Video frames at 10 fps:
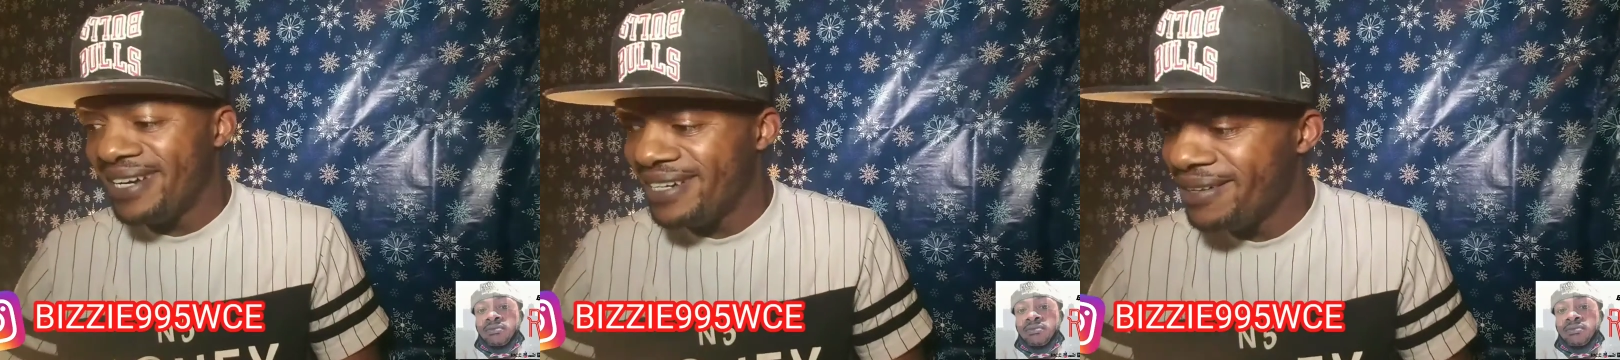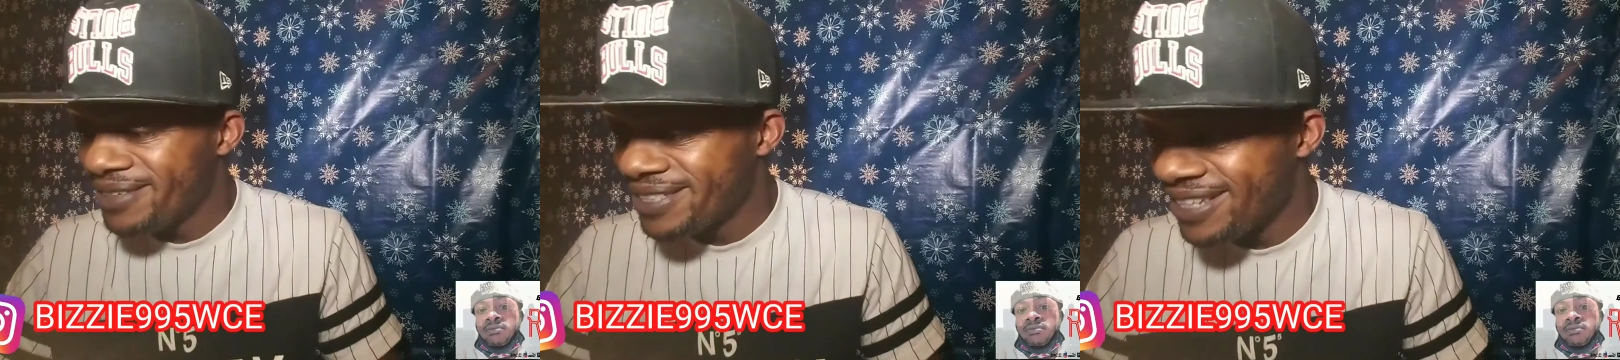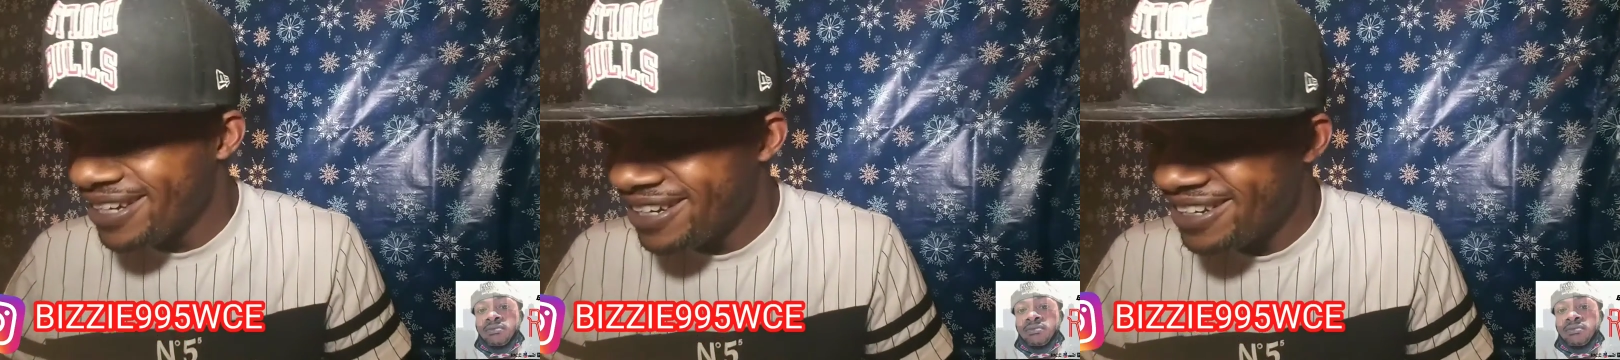Speaker 1: man, that was,
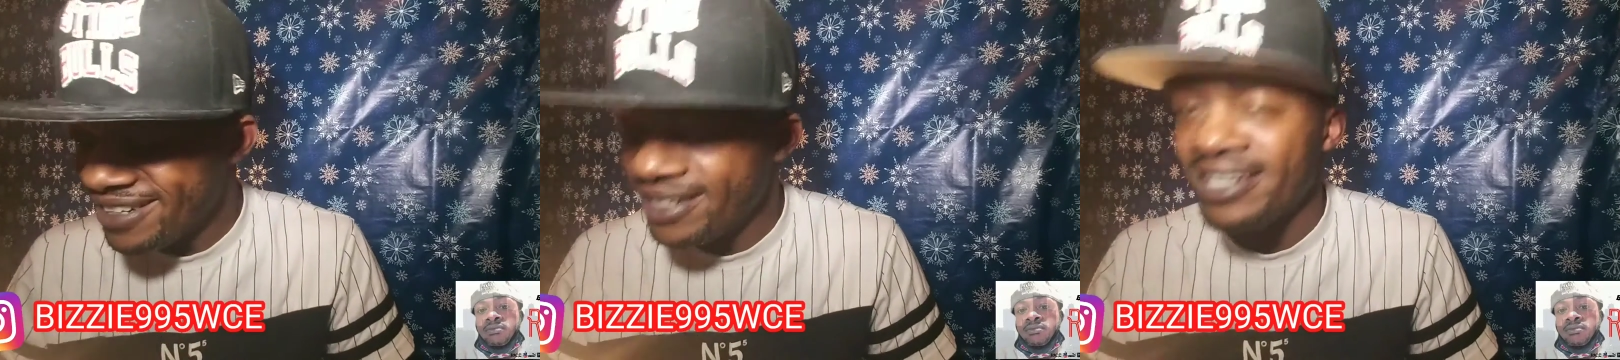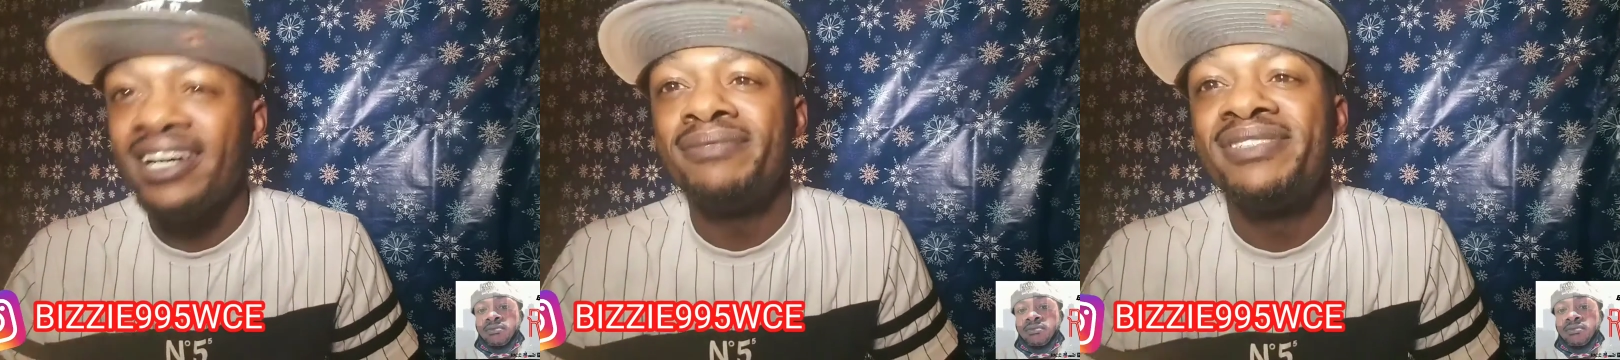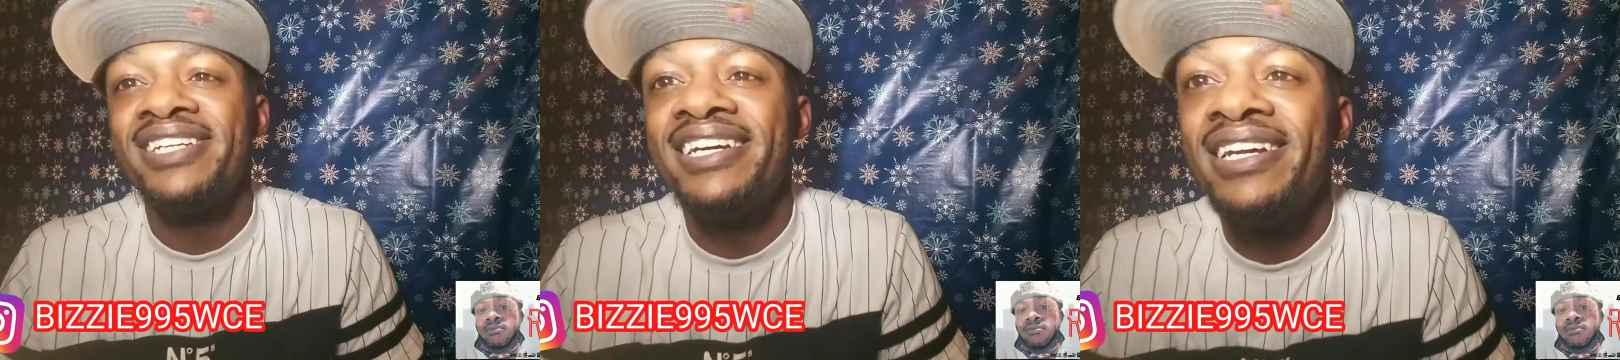uh, I'm
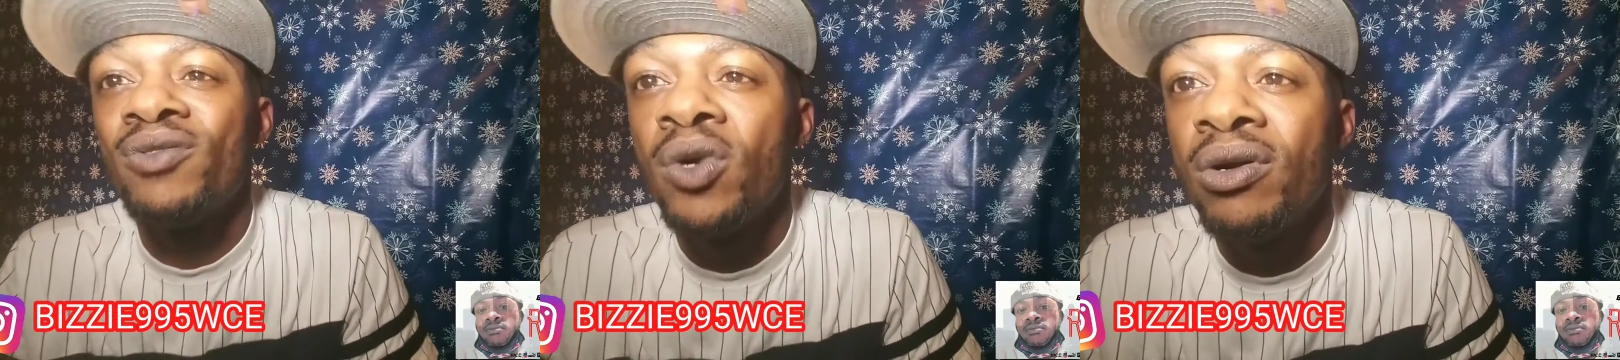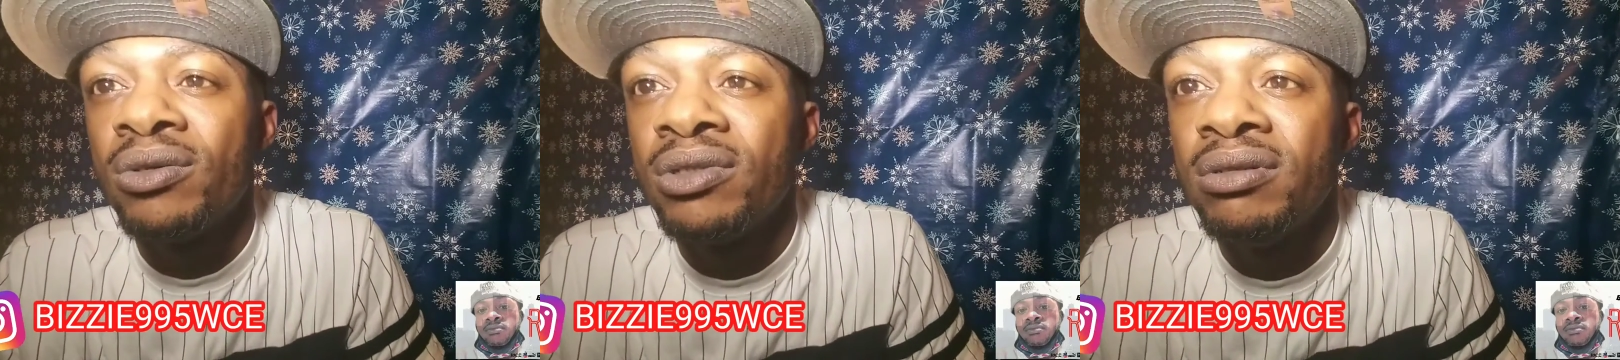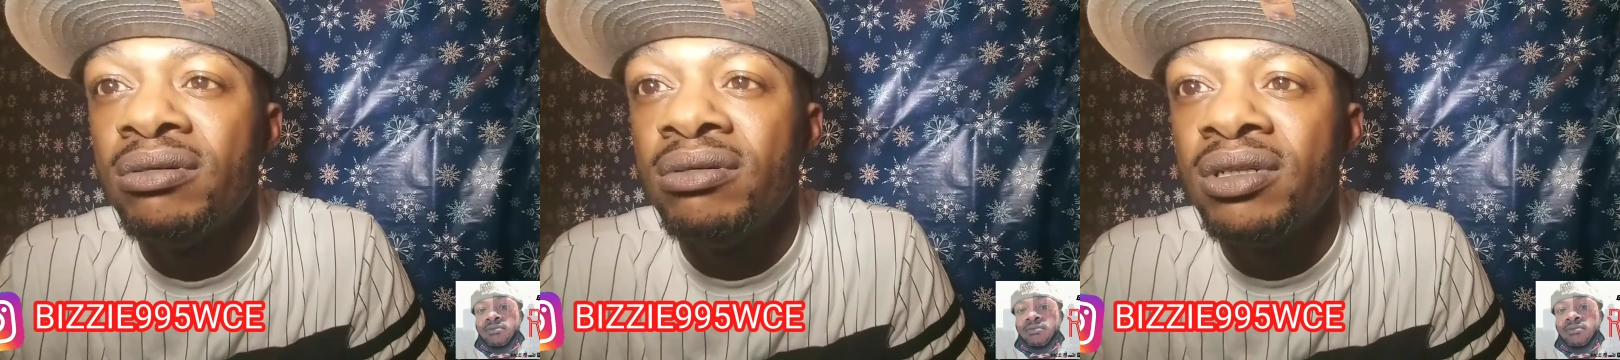saying that wrong
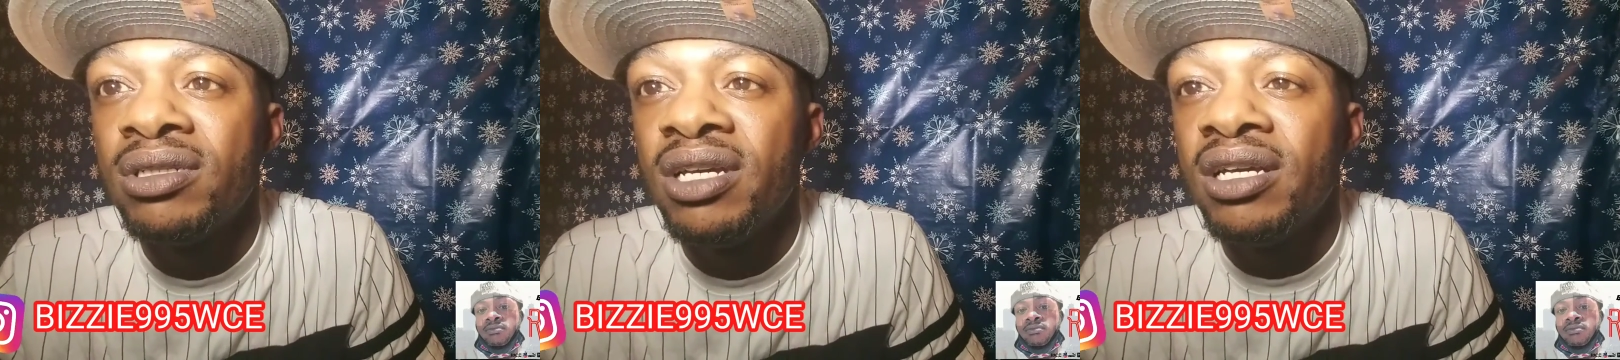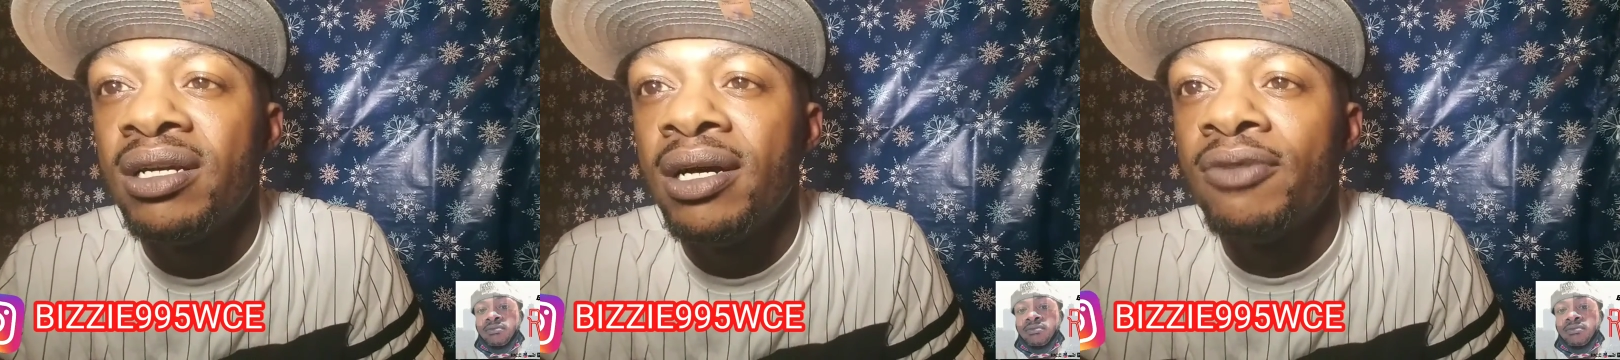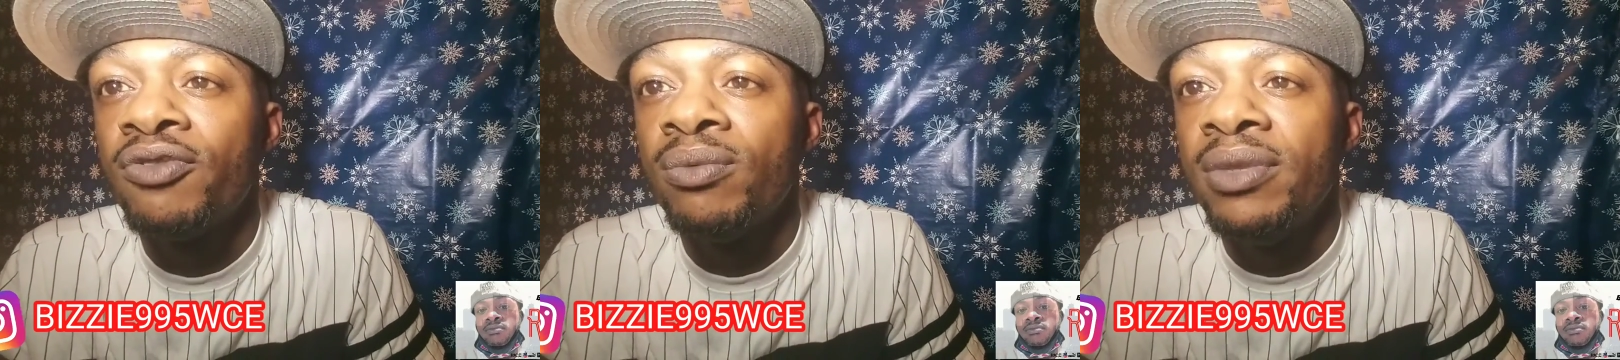too. It's like
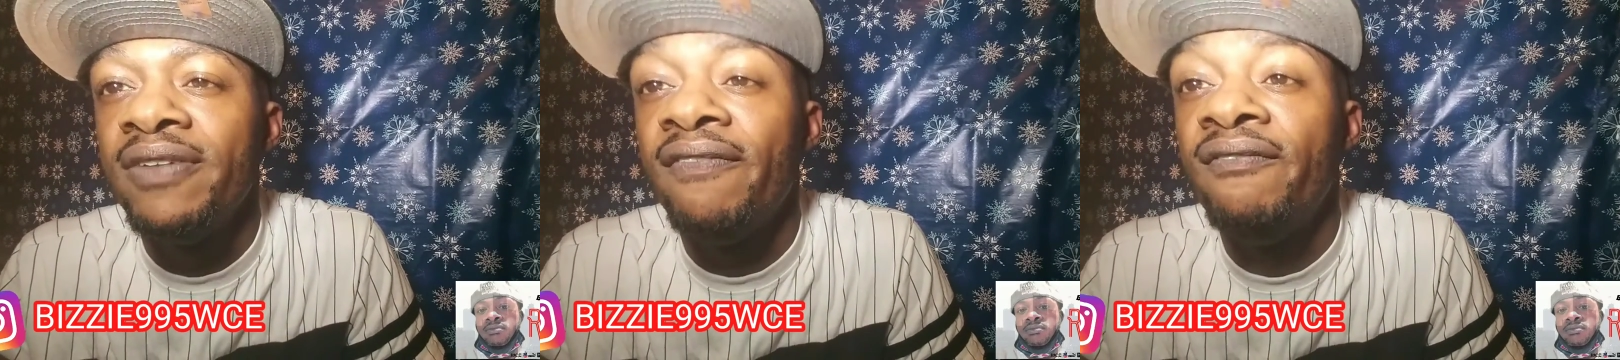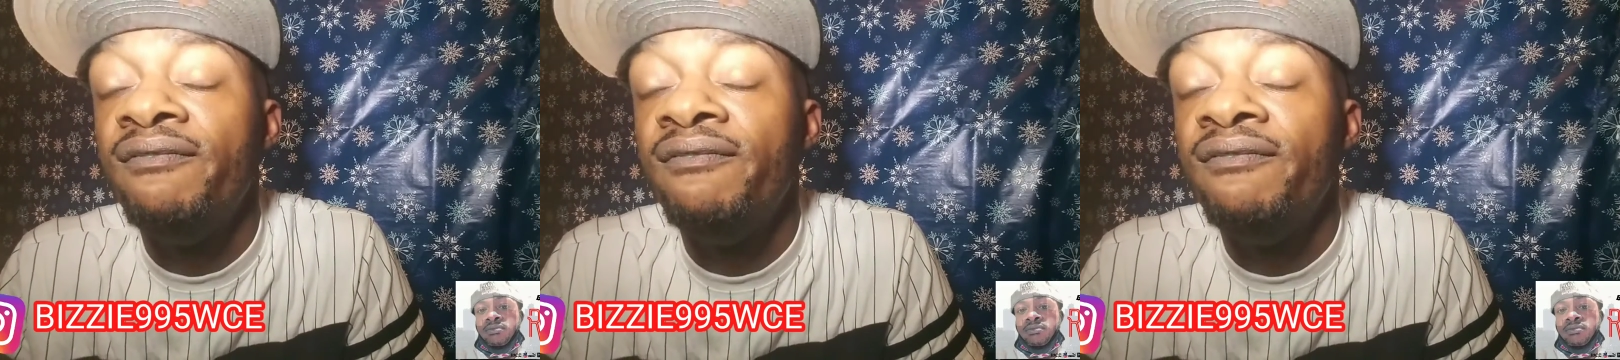Come from Me